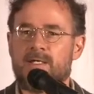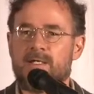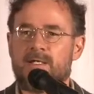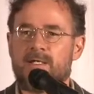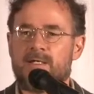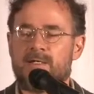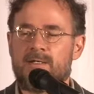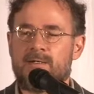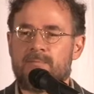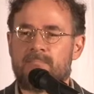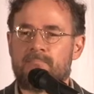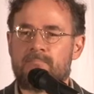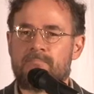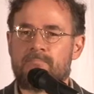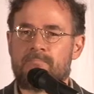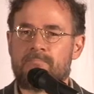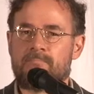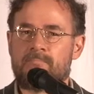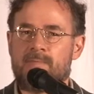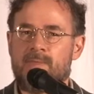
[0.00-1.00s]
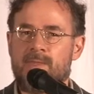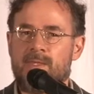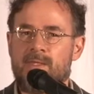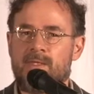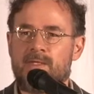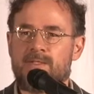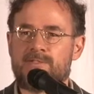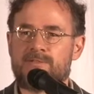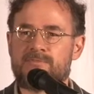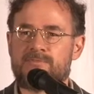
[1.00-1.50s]
um,
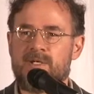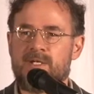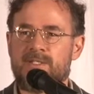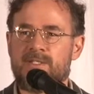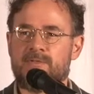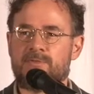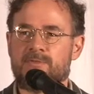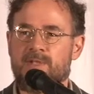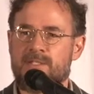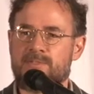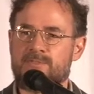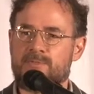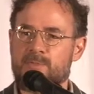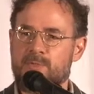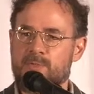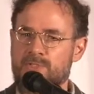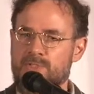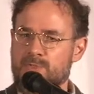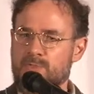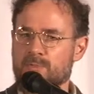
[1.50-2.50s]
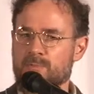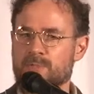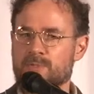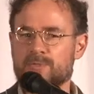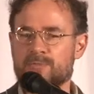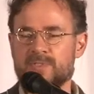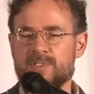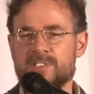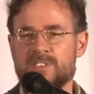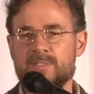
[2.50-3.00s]
and to find out that spiritual
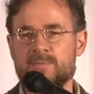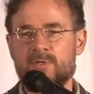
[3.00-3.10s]
purpose.